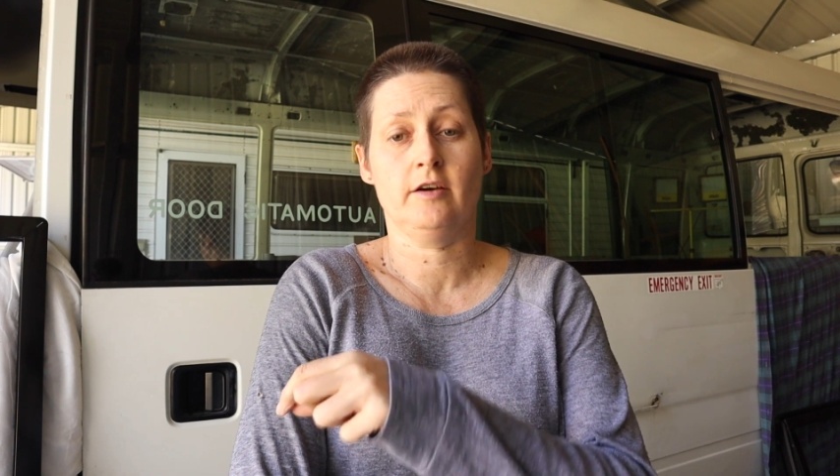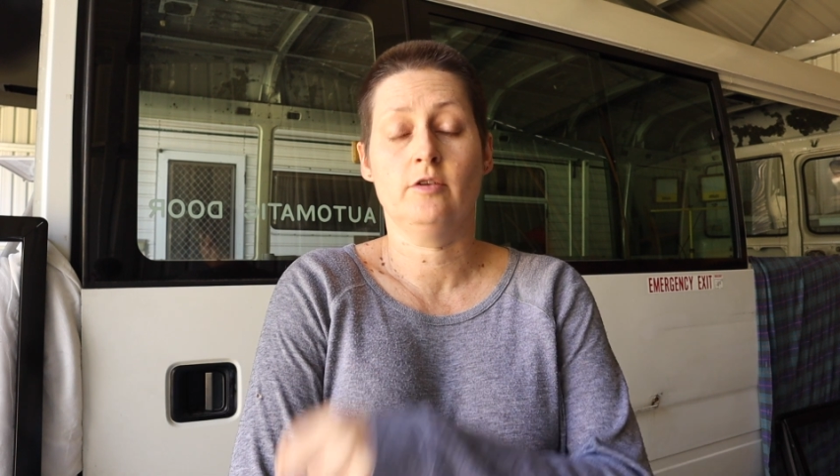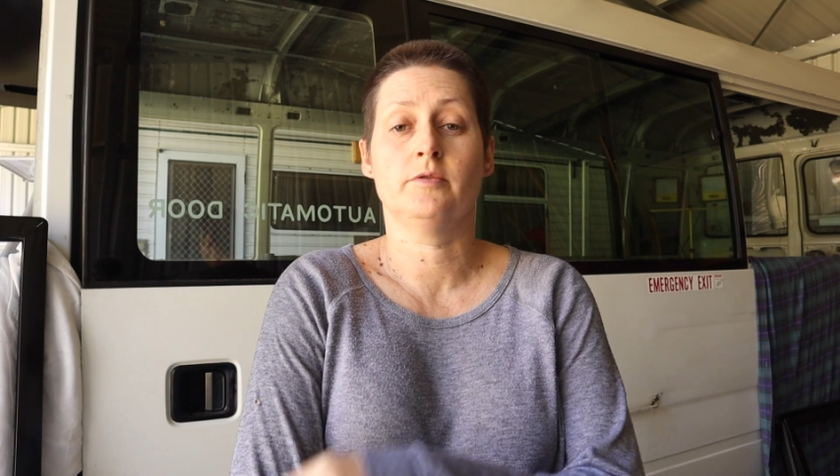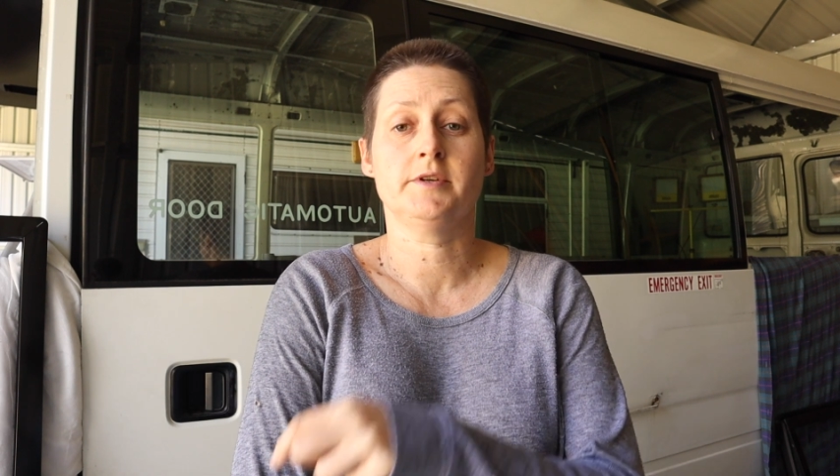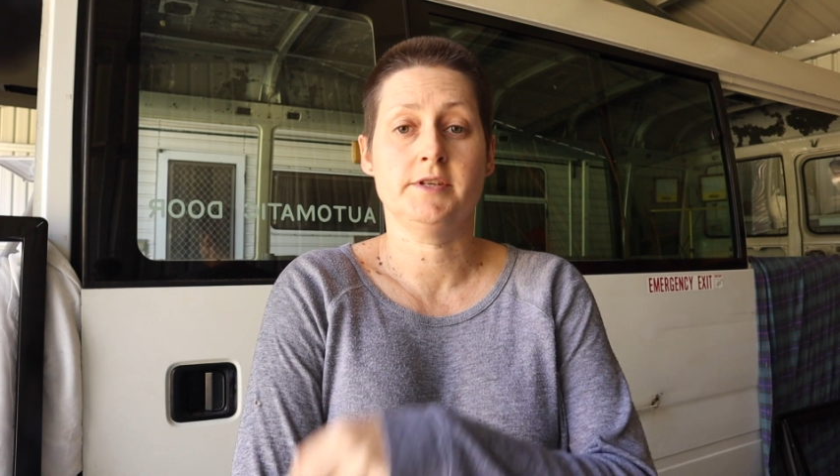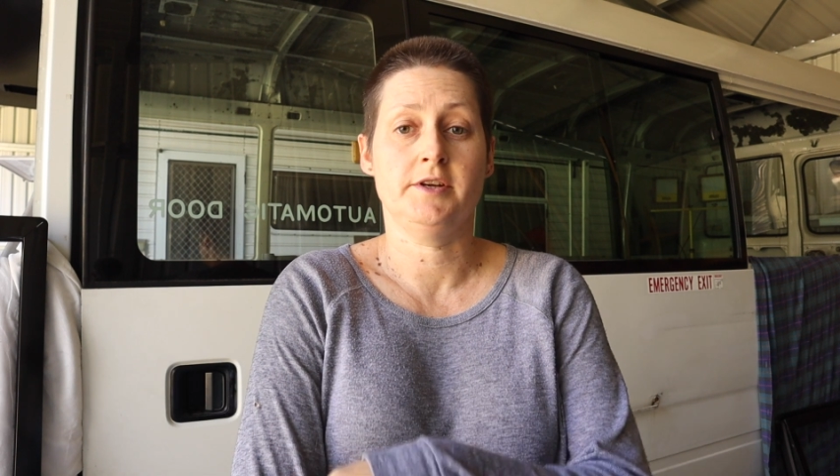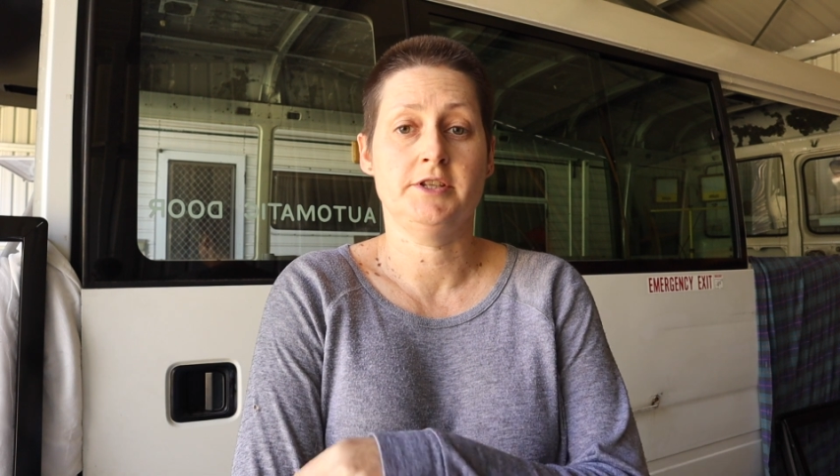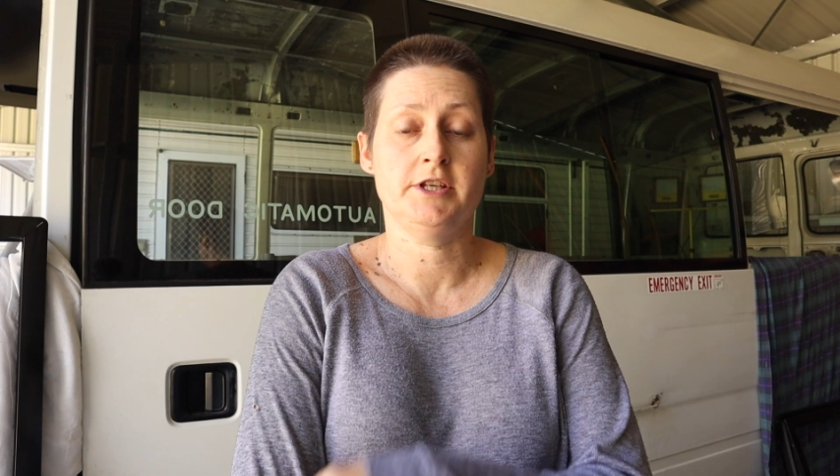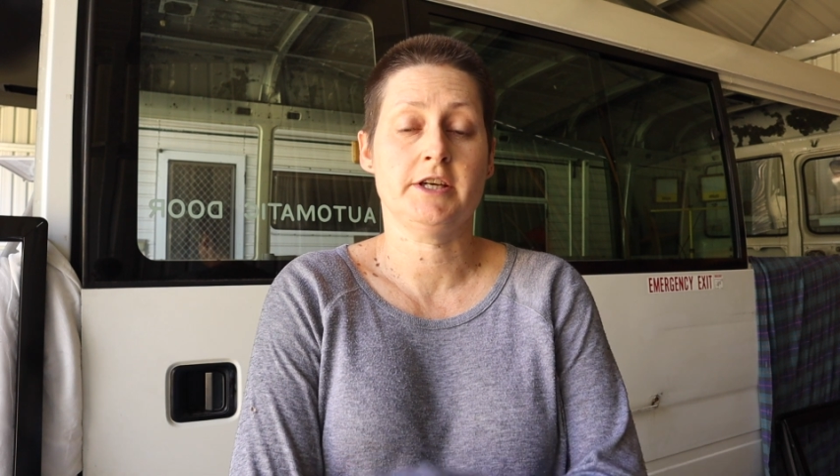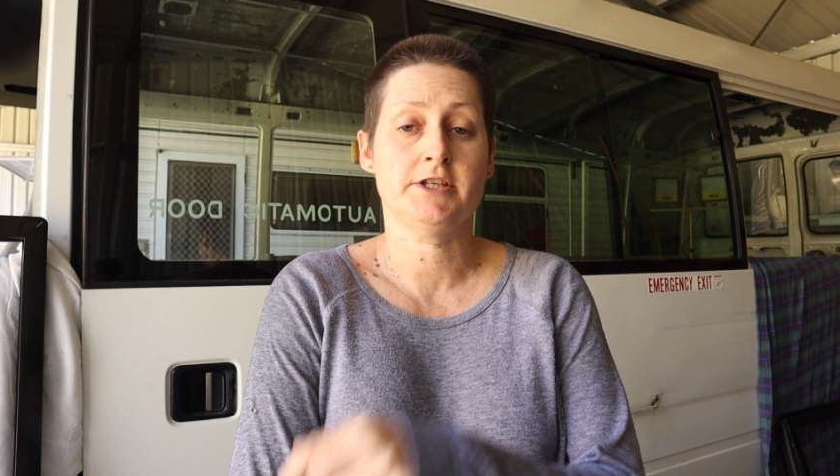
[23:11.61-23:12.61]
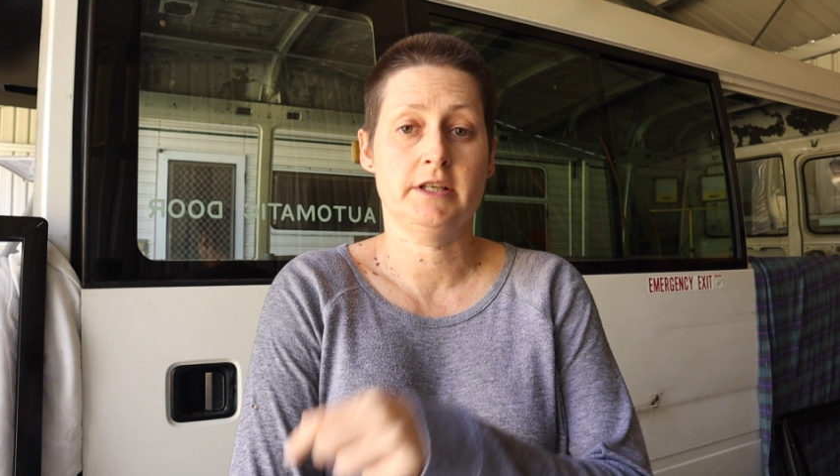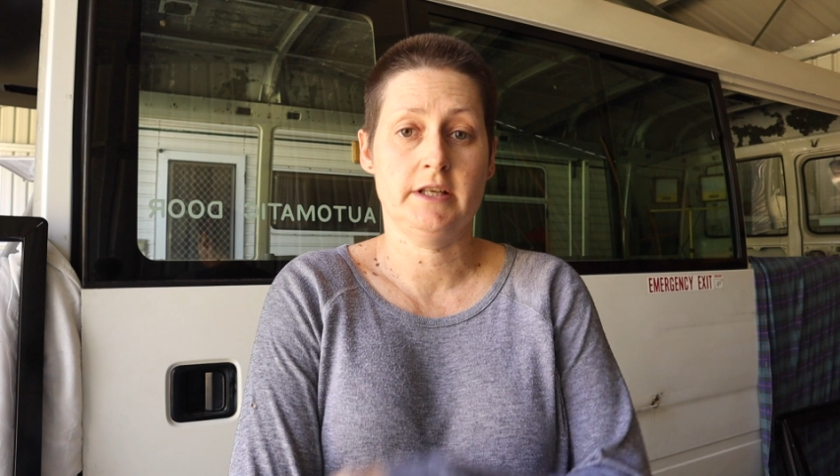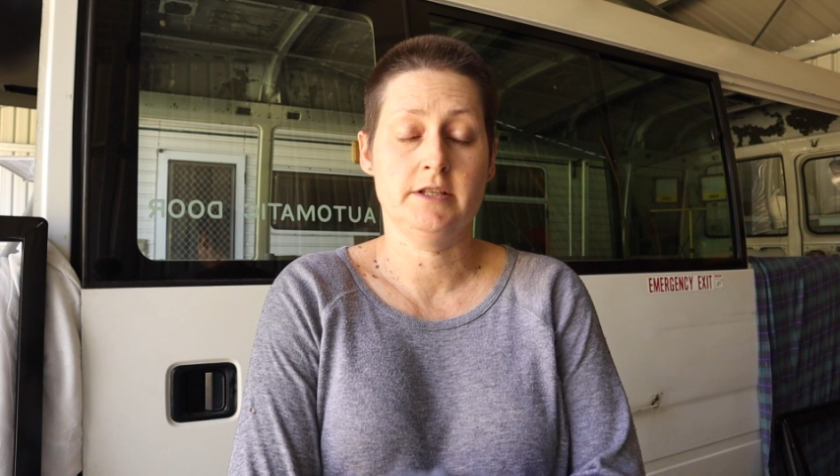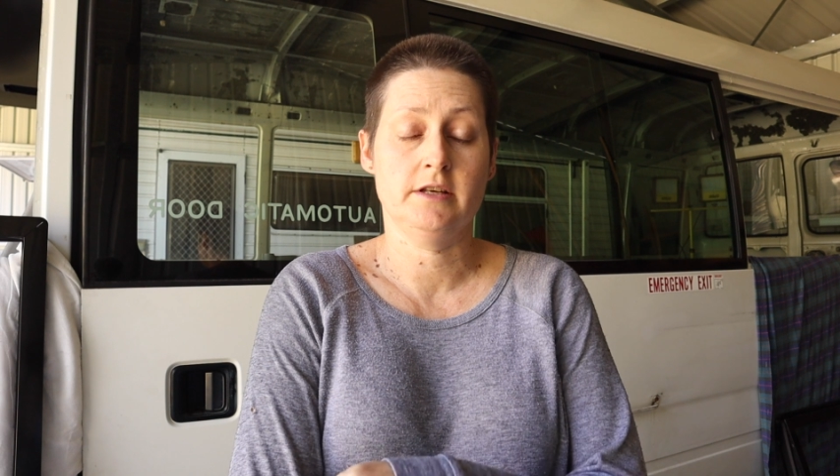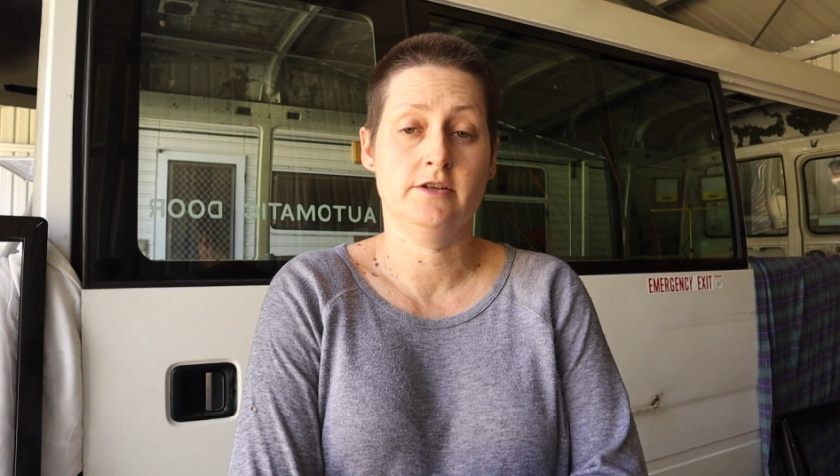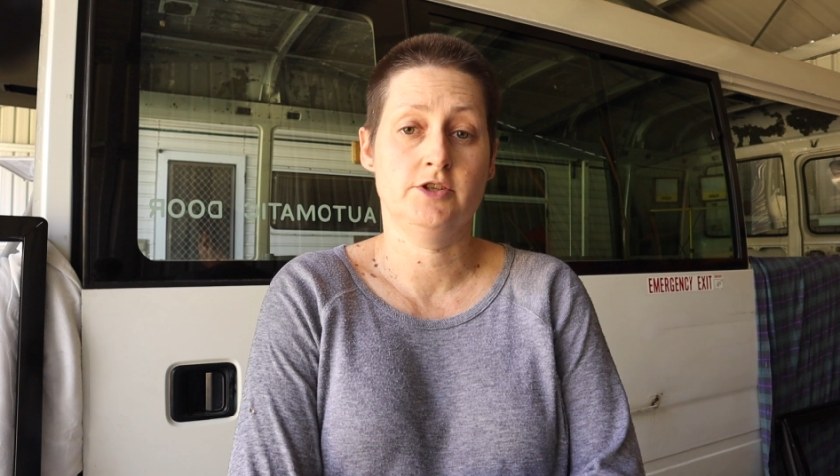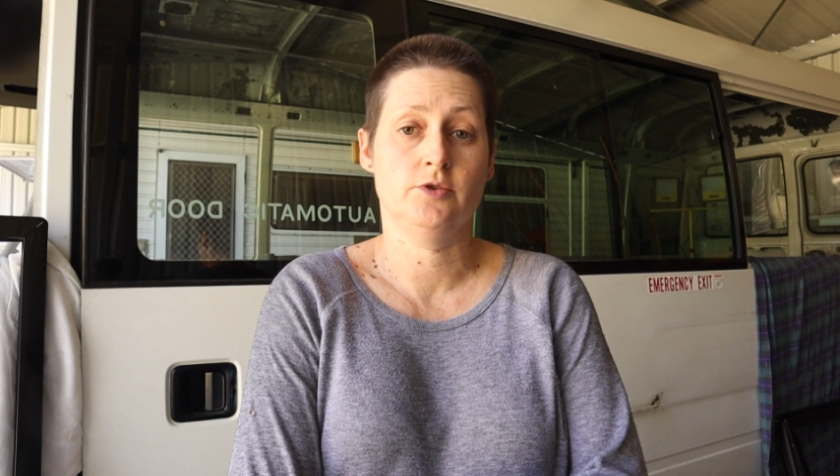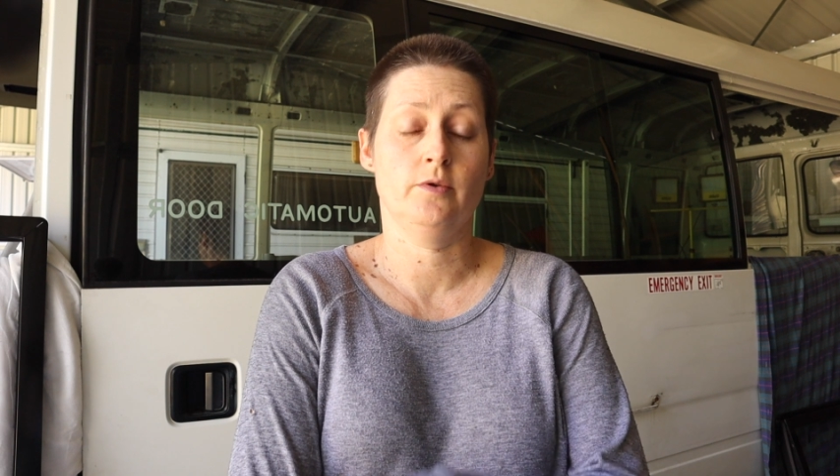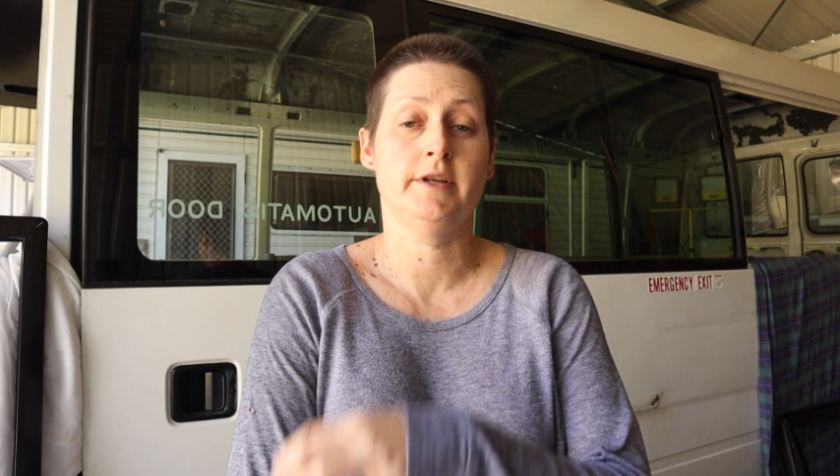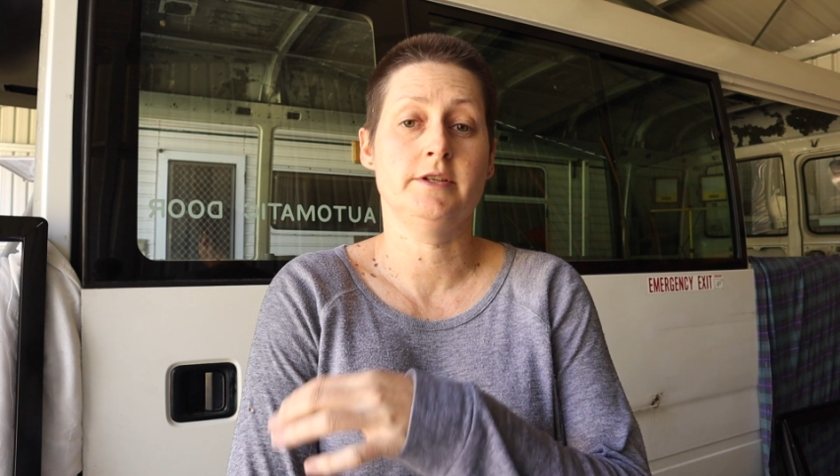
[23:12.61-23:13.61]
a cortisone injection into the
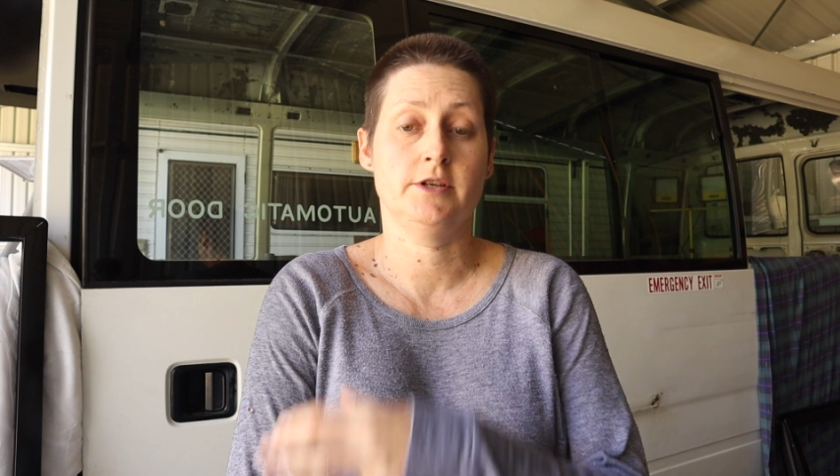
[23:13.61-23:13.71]
joint